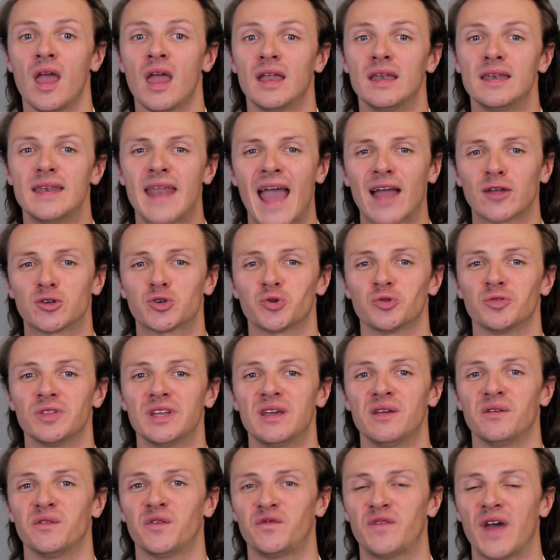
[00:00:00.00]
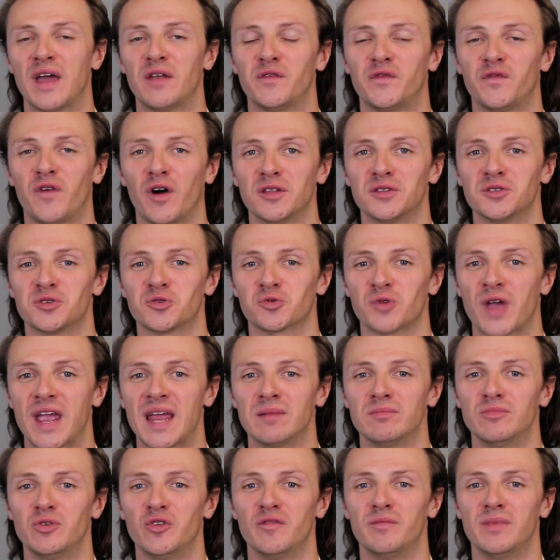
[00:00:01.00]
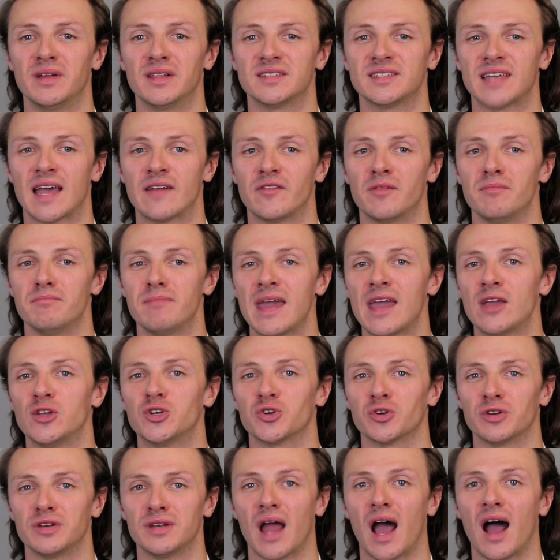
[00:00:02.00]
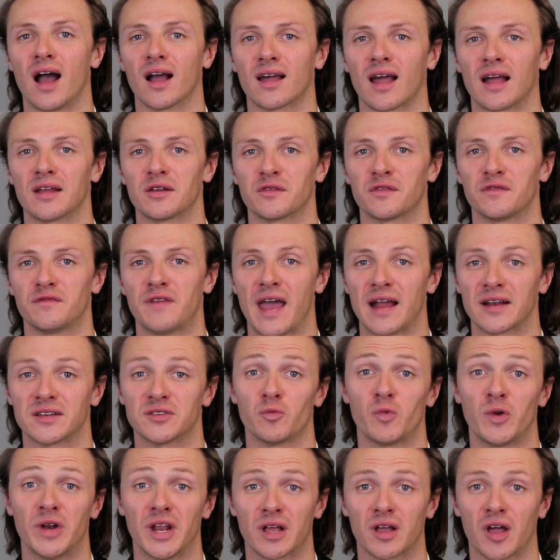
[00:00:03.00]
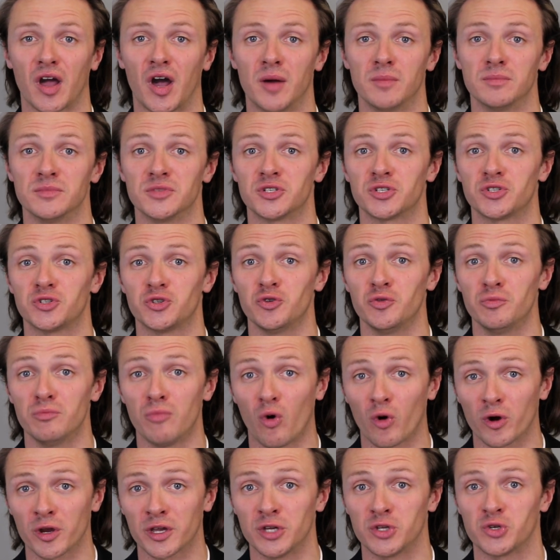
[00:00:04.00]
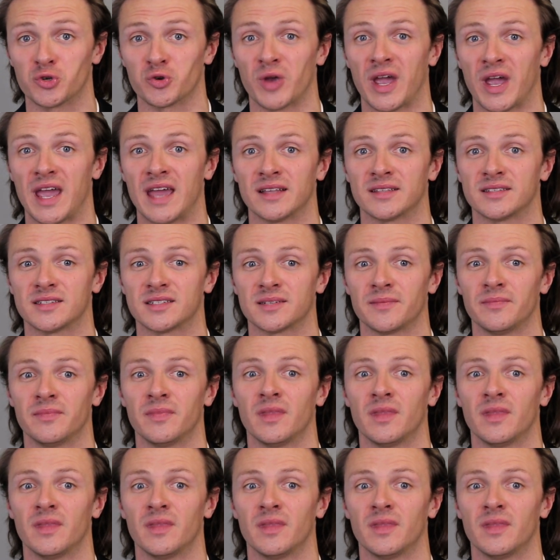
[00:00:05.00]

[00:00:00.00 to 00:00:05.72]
Naturally, Fed funds rate movements have a major knock-on effect when it comes to mortgage rates.